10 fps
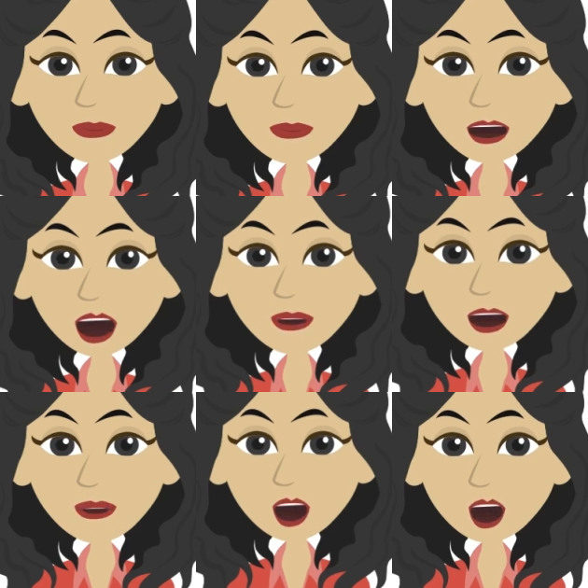the gopher
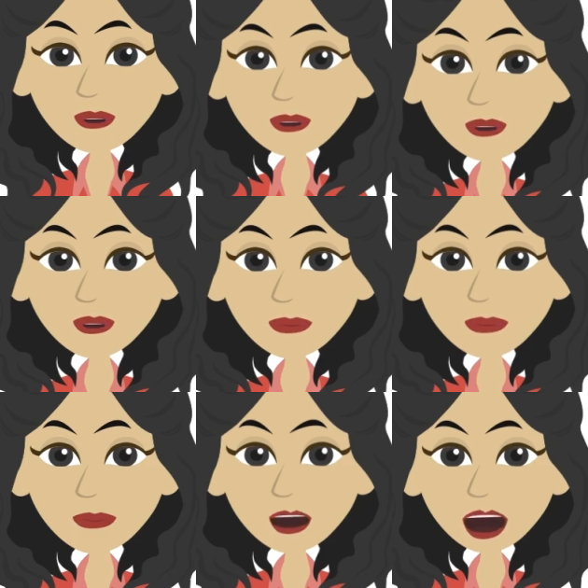tortoise,
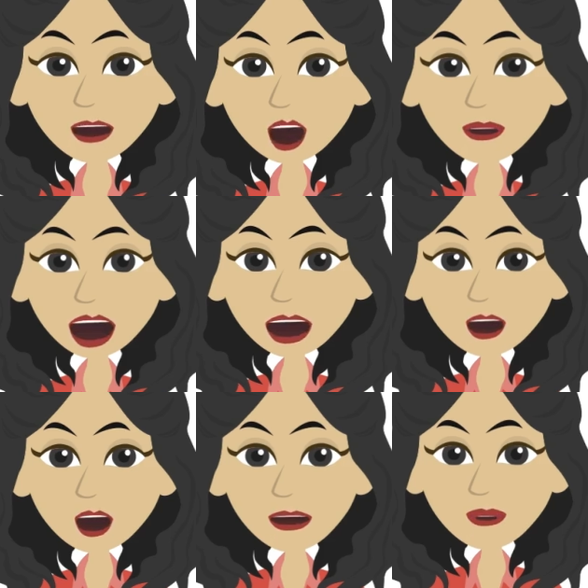Bella the
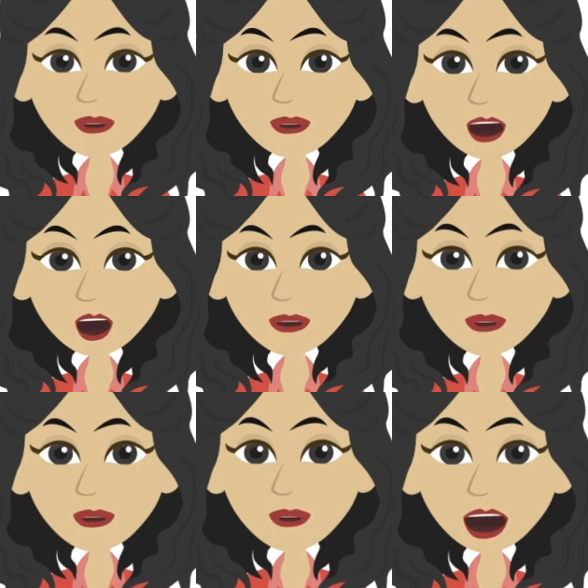dolphin, Speck
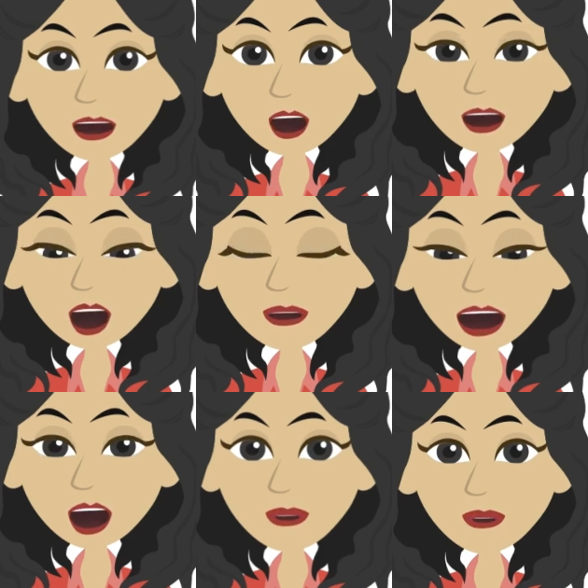the spotted sea
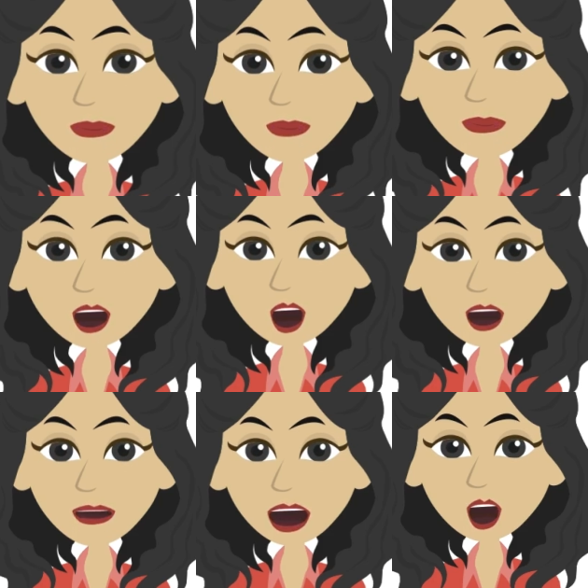trout, and
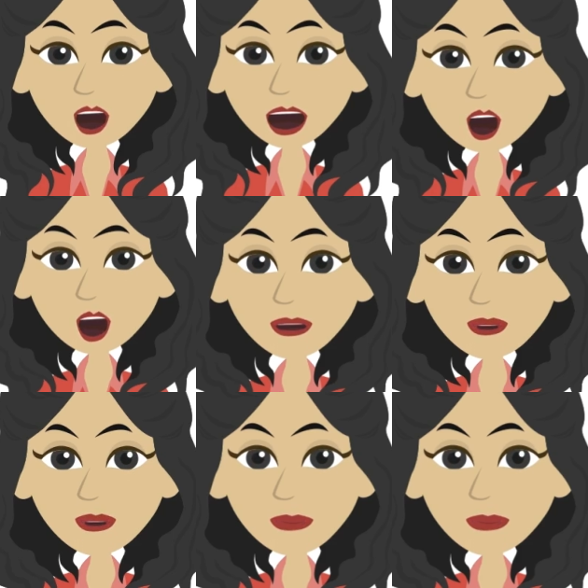Jeffrey the oyster.